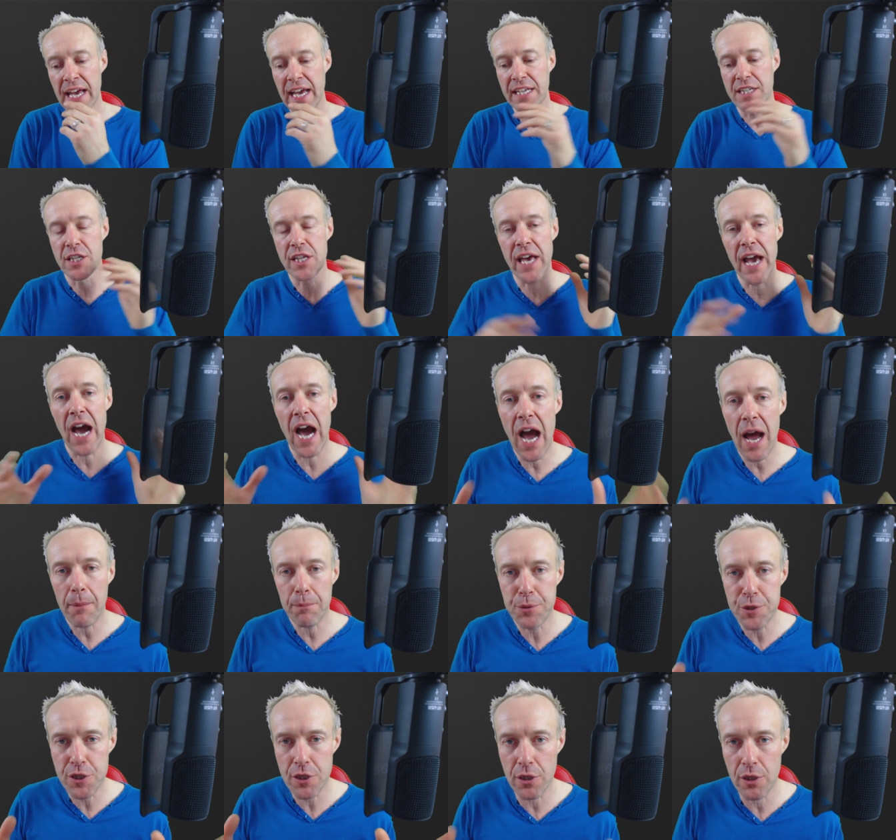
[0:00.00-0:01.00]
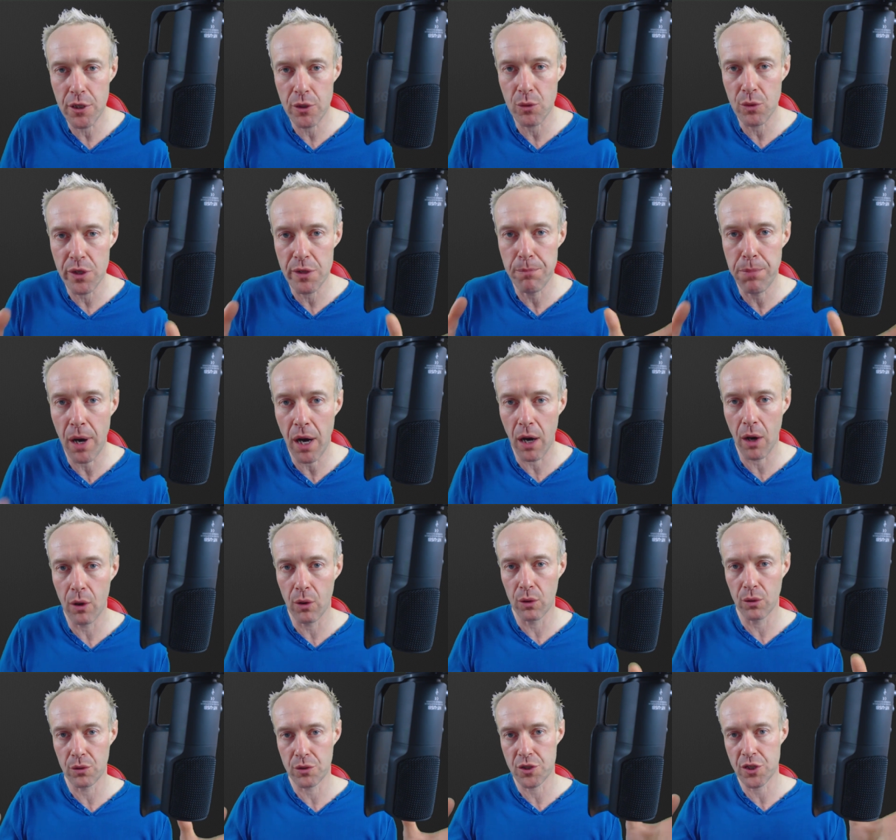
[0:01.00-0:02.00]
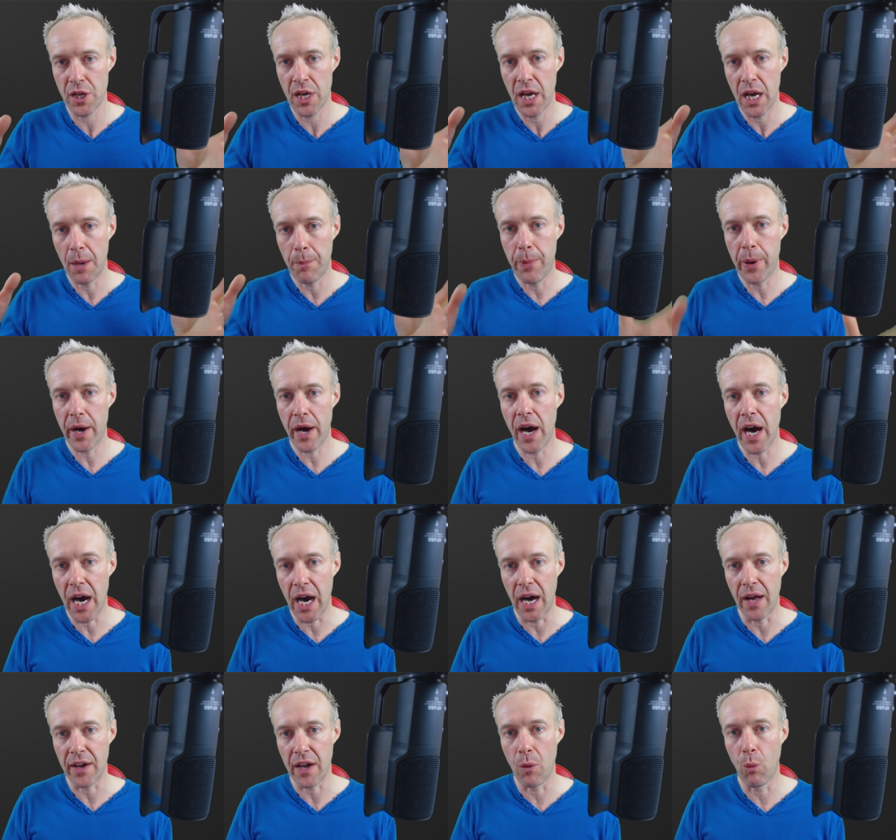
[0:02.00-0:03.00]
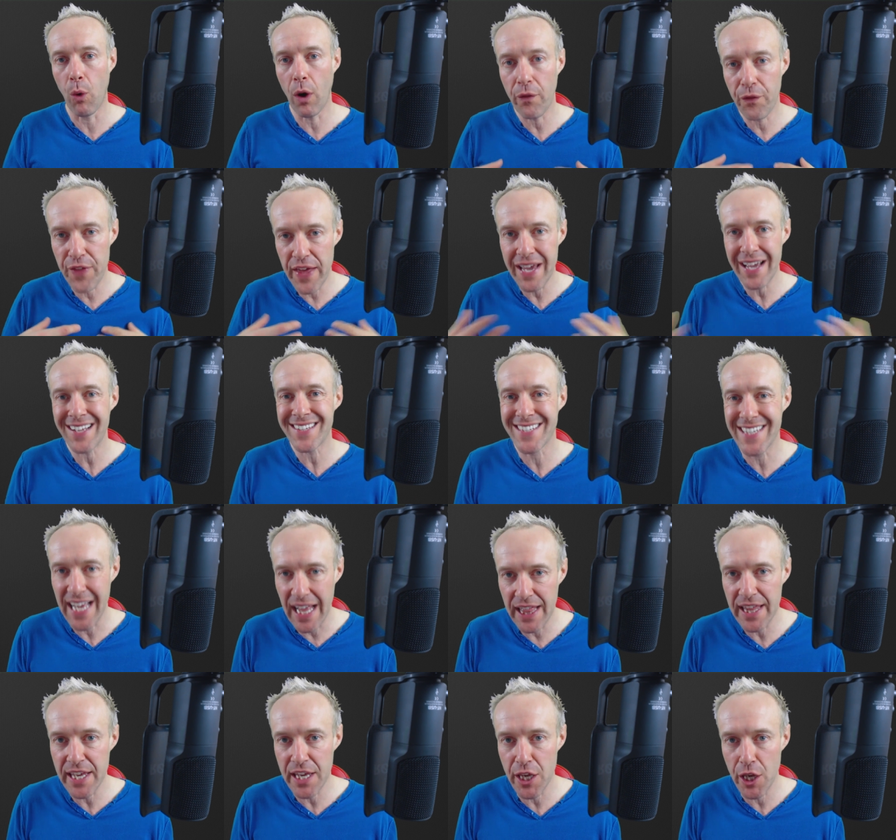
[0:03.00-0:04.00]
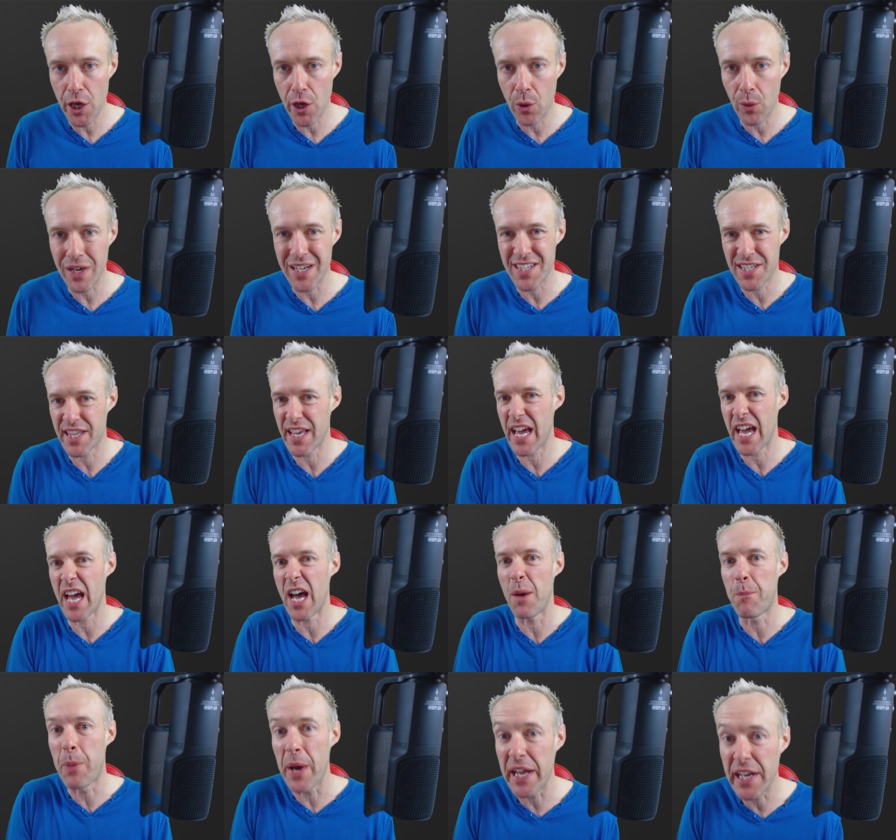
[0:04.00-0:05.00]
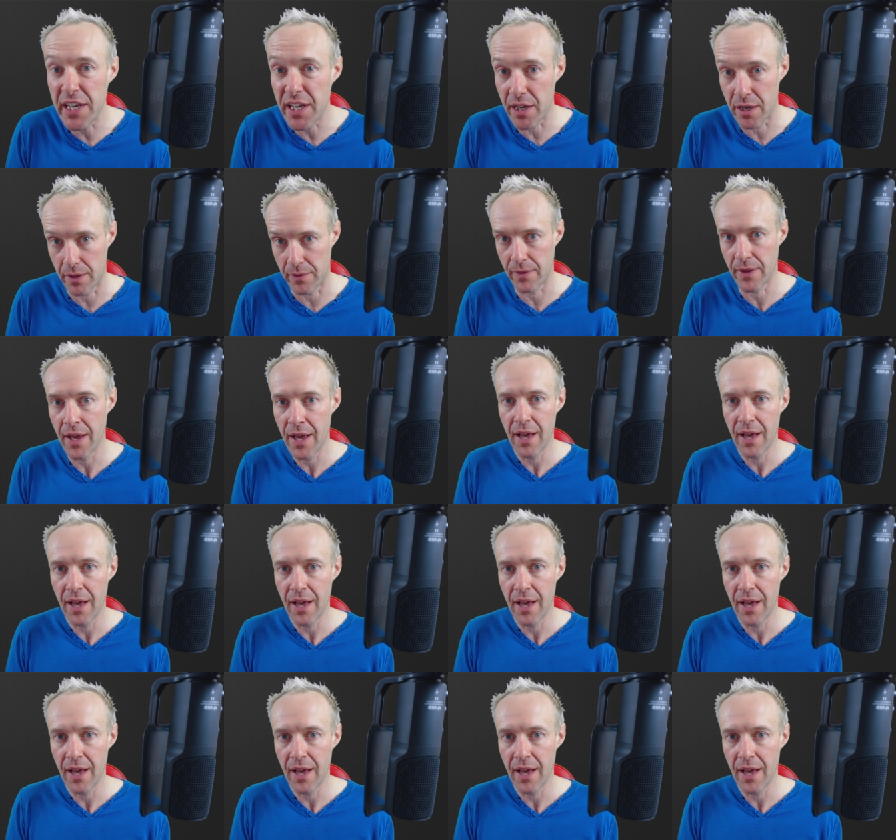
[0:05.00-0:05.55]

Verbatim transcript: It's they're absolutely poles apart. And what they are telling you is their opinion.